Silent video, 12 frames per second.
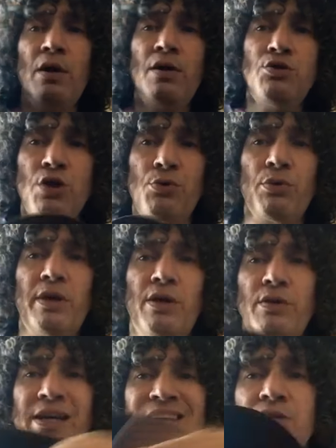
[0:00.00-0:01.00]
Generally on
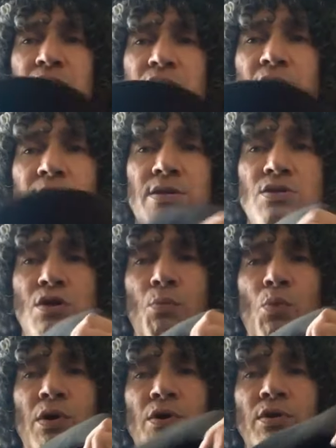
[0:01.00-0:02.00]
the inside
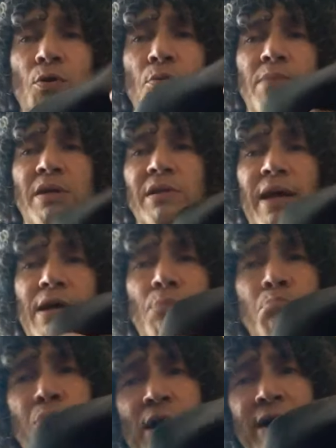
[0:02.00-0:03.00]
somewhere there'll be like a
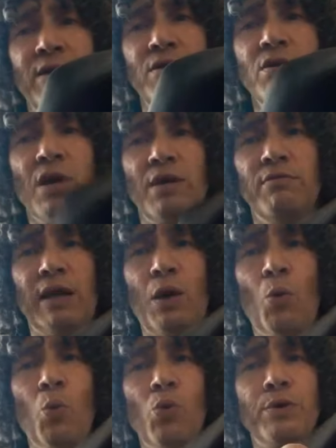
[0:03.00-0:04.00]
brand, kind of like a
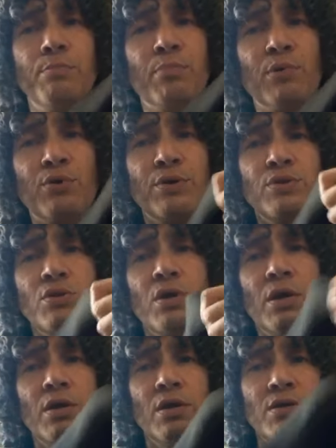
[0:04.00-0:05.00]
wood burnt
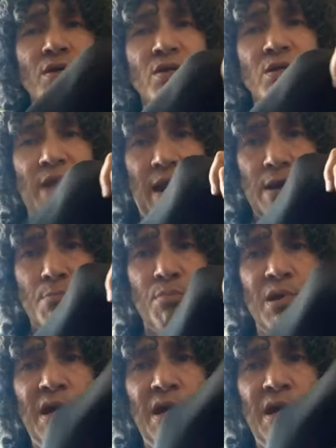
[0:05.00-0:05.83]
stamp